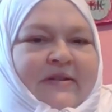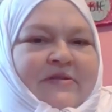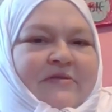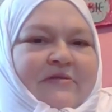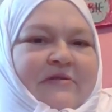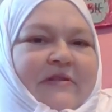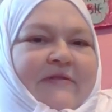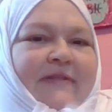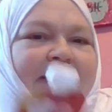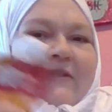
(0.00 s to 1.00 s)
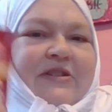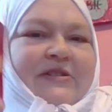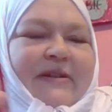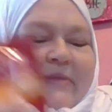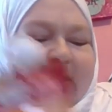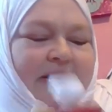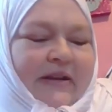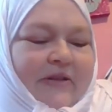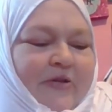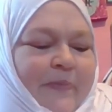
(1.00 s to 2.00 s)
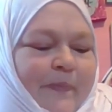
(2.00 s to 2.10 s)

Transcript: to flavor something a little.